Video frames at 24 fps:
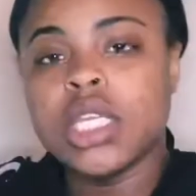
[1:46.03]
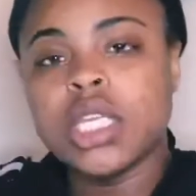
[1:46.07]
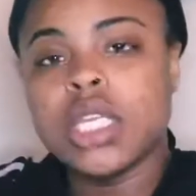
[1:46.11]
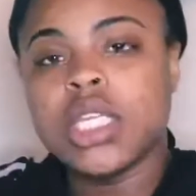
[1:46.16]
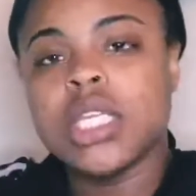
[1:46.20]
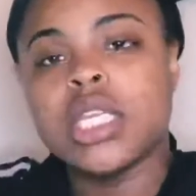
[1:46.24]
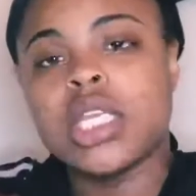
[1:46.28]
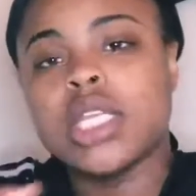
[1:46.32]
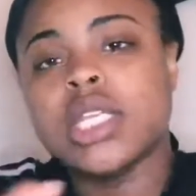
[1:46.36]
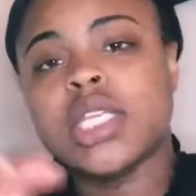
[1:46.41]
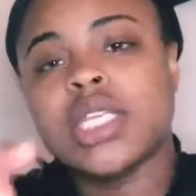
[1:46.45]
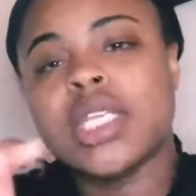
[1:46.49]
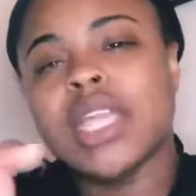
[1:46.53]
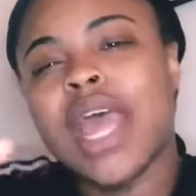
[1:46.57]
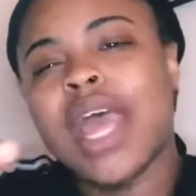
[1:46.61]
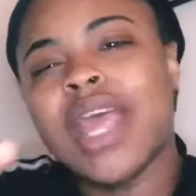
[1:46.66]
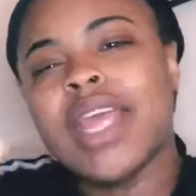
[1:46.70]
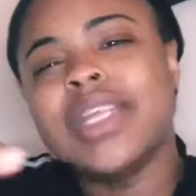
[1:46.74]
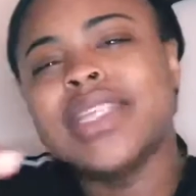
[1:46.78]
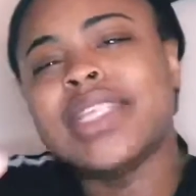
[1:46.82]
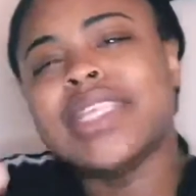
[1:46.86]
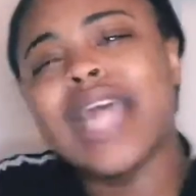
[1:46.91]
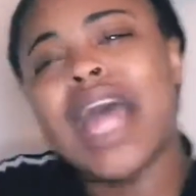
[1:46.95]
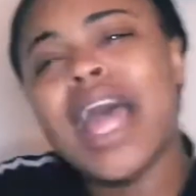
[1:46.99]
it's
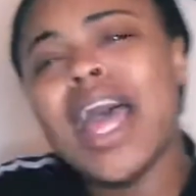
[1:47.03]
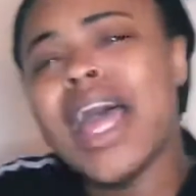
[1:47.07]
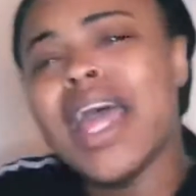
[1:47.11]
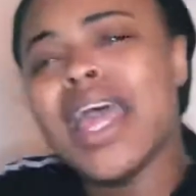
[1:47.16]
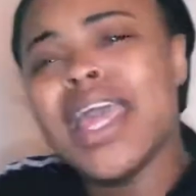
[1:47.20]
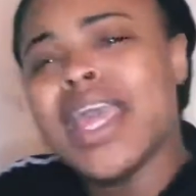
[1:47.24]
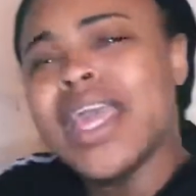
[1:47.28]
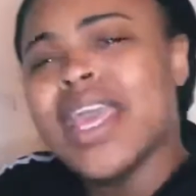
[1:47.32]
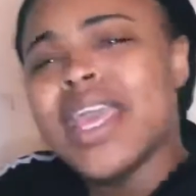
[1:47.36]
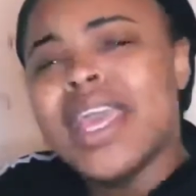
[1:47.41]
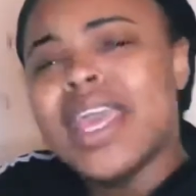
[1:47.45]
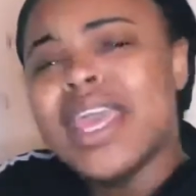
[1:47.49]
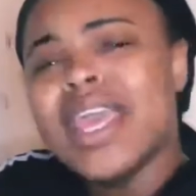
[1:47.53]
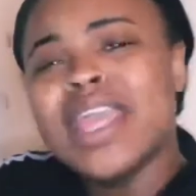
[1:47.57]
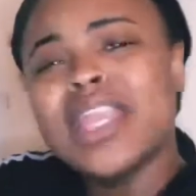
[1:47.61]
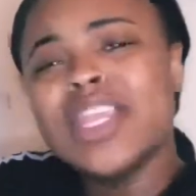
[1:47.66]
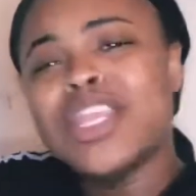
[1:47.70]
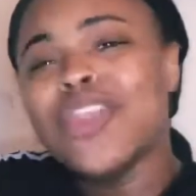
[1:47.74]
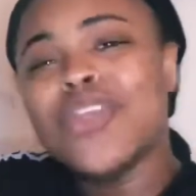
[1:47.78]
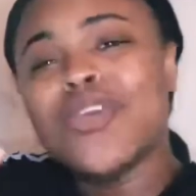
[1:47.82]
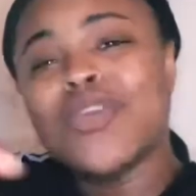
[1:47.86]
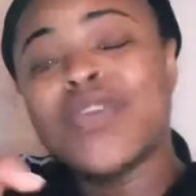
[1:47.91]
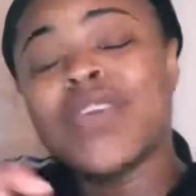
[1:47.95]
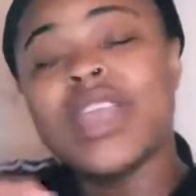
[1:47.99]
not in
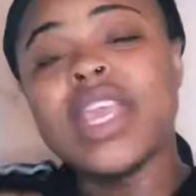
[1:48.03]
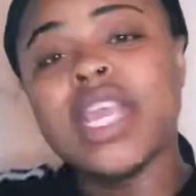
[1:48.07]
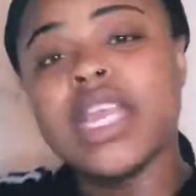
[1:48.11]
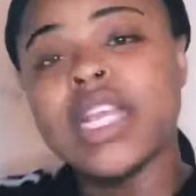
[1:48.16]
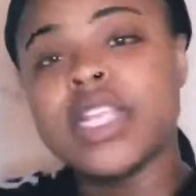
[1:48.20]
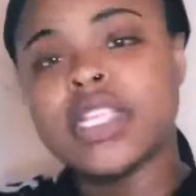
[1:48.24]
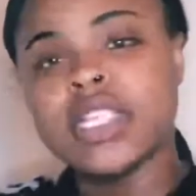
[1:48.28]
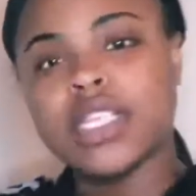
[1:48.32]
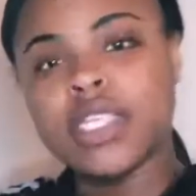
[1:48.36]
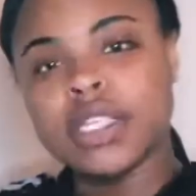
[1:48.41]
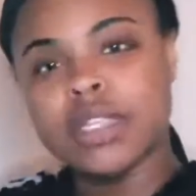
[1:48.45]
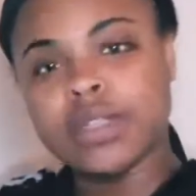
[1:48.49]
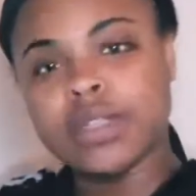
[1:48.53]
your reach.